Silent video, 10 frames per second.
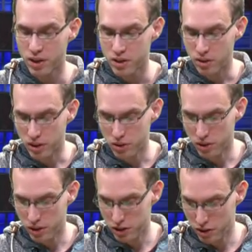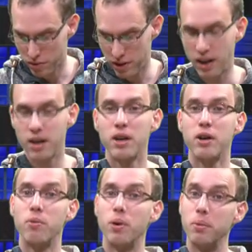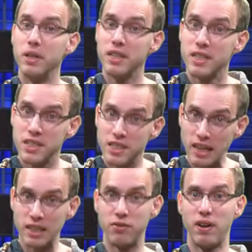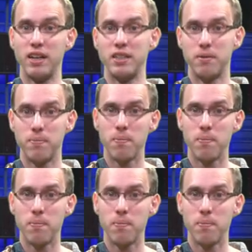so this condition over there will be satisfied.